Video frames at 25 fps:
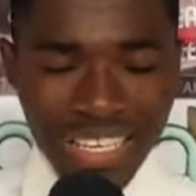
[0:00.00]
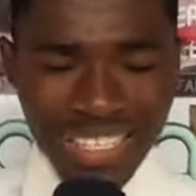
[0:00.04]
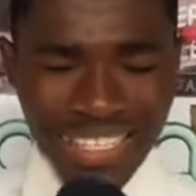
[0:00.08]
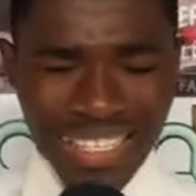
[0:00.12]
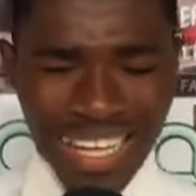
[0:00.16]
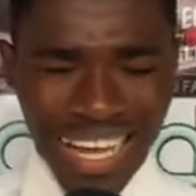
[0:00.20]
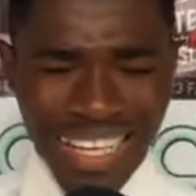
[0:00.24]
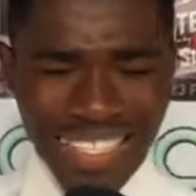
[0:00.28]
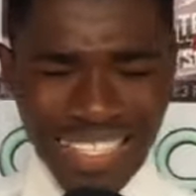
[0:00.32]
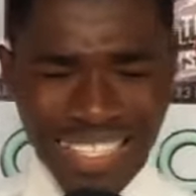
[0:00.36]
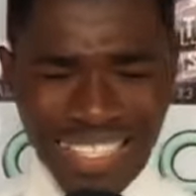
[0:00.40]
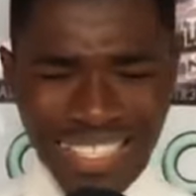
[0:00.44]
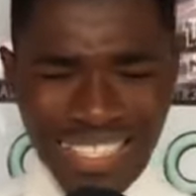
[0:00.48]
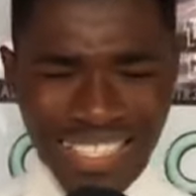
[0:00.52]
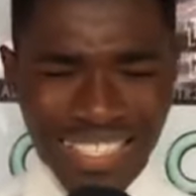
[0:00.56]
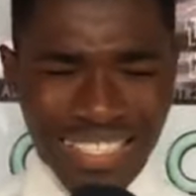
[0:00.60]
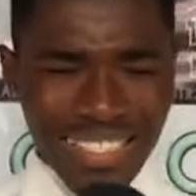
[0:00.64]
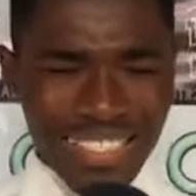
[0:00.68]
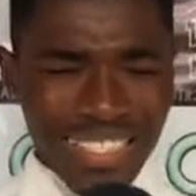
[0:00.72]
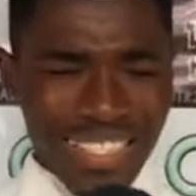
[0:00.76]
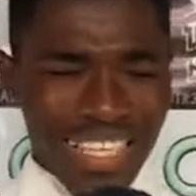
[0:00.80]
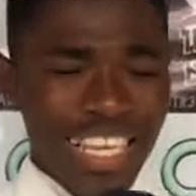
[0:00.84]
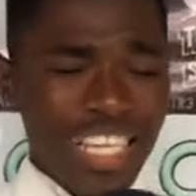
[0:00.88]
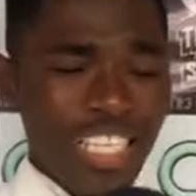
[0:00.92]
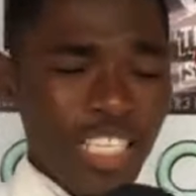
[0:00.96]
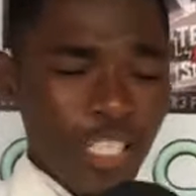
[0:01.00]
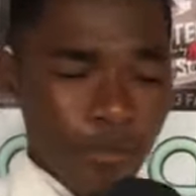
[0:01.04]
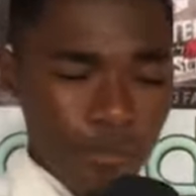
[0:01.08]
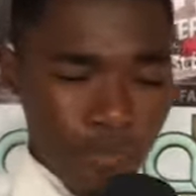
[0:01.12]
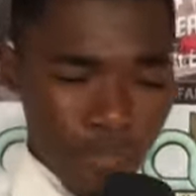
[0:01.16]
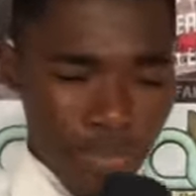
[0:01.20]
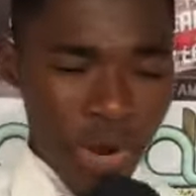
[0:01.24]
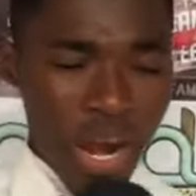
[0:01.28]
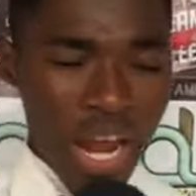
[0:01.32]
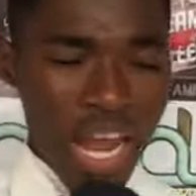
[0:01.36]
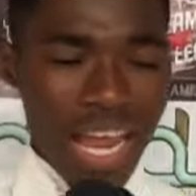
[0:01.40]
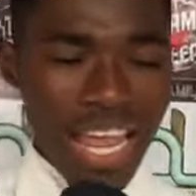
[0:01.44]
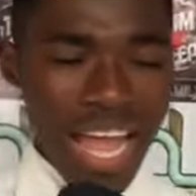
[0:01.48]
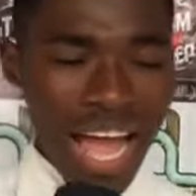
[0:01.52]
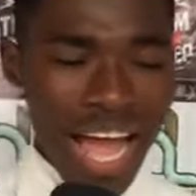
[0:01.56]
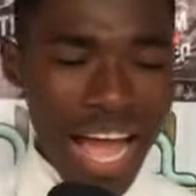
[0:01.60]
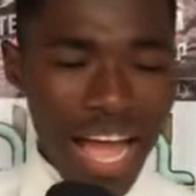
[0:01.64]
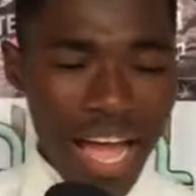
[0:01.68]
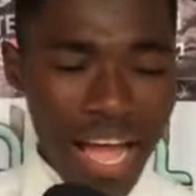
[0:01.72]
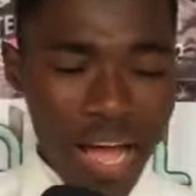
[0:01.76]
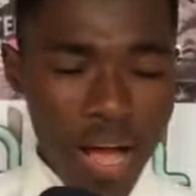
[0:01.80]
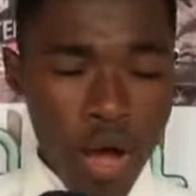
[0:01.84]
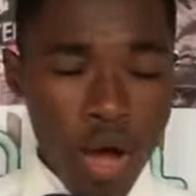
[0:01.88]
that this prayer